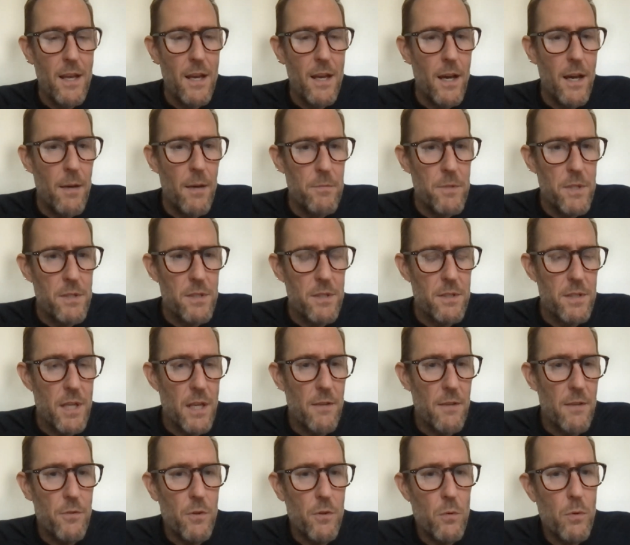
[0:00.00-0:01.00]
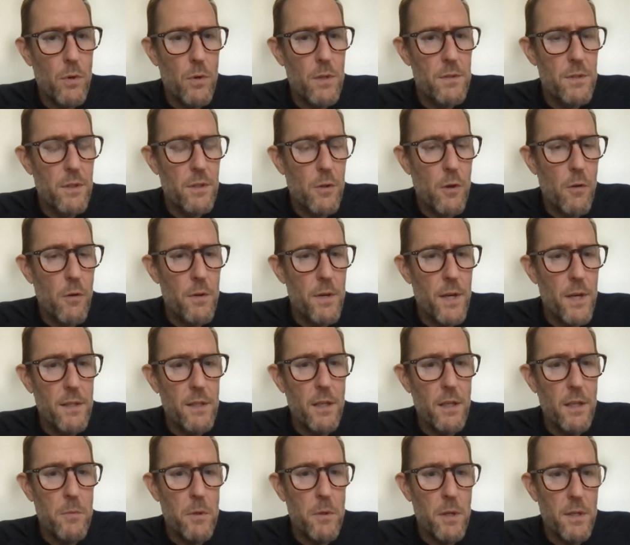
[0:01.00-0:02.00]
Um, just to say a few words, the
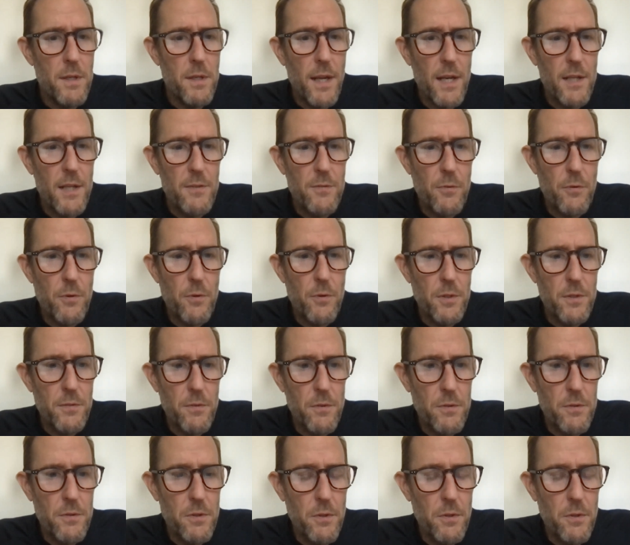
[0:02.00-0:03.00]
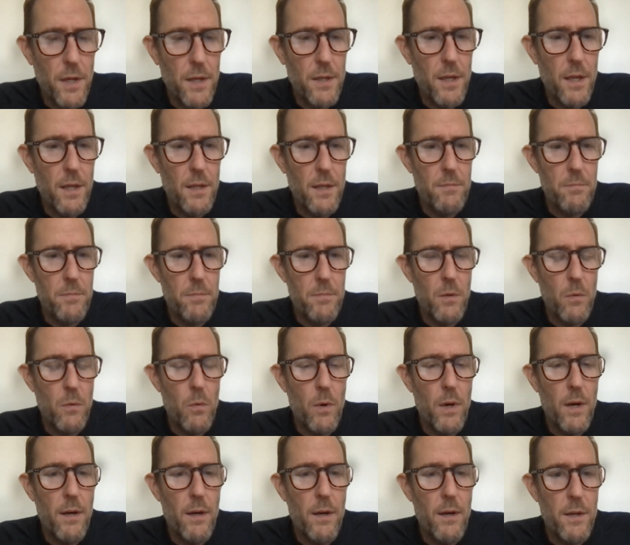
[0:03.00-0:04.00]
COVID-19 Immunity Task Force, those of you might not be
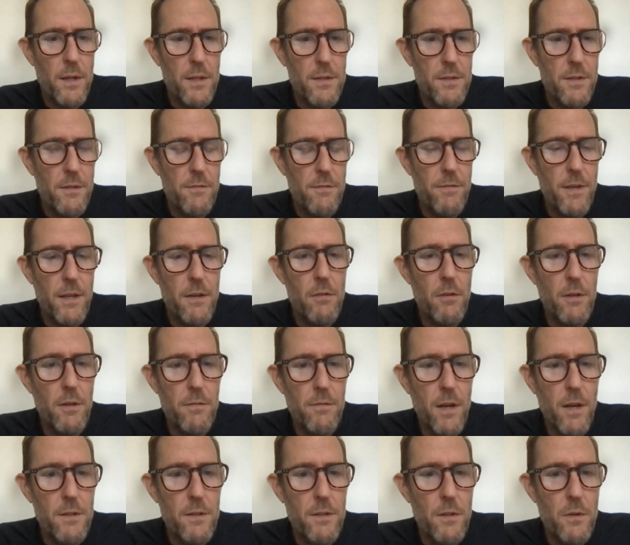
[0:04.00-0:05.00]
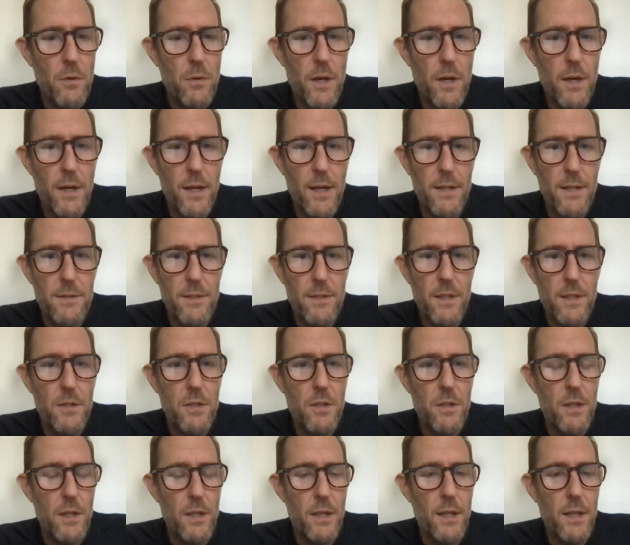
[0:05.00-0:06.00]
aware, it's a federally funded
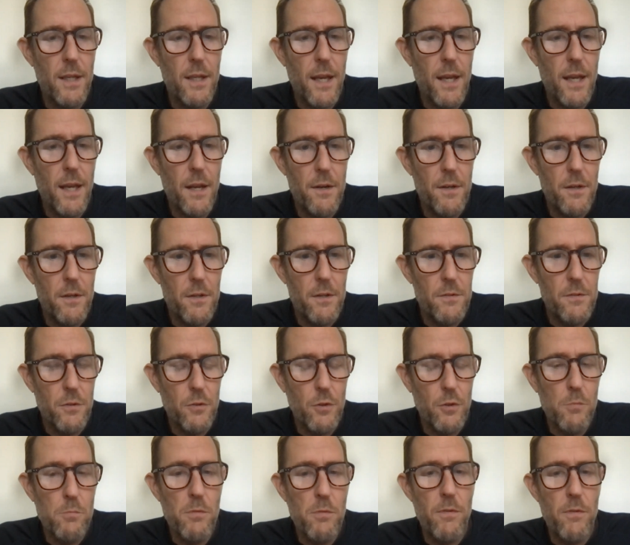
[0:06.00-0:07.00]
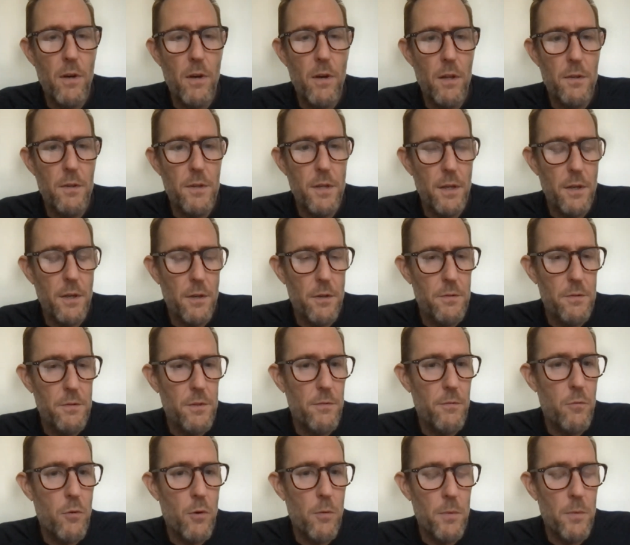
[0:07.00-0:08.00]
organization in Canada. It's a group of volunteers
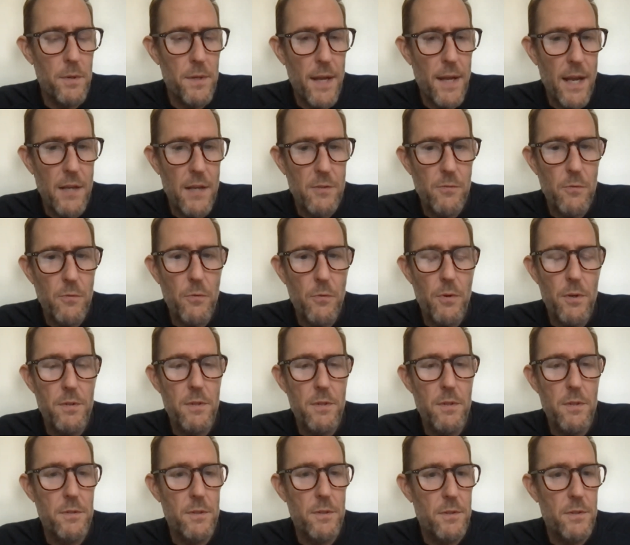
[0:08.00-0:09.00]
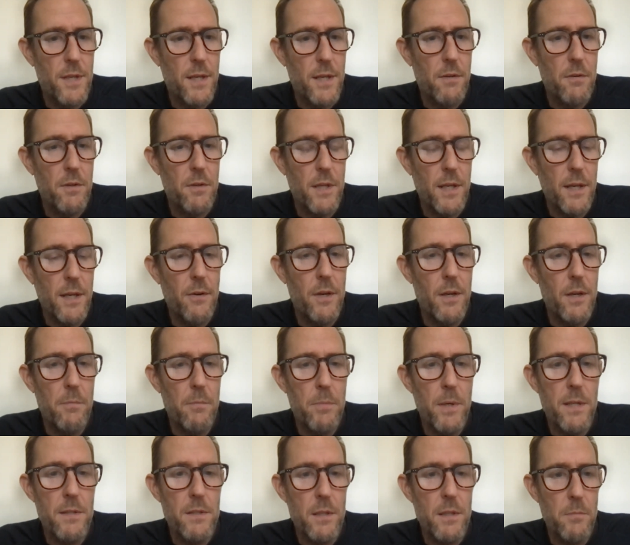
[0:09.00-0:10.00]
that form the task force and there's a secretariat
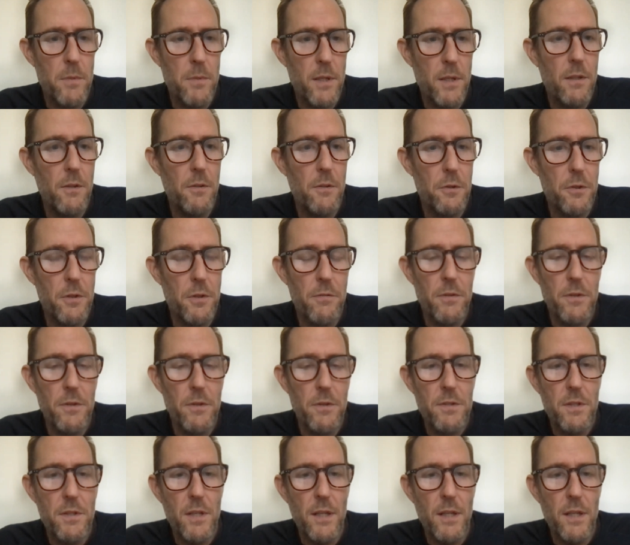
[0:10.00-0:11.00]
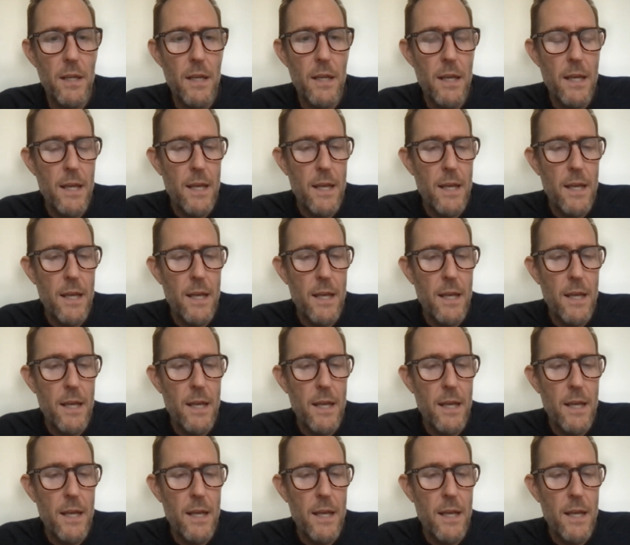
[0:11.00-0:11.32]
based at McGill University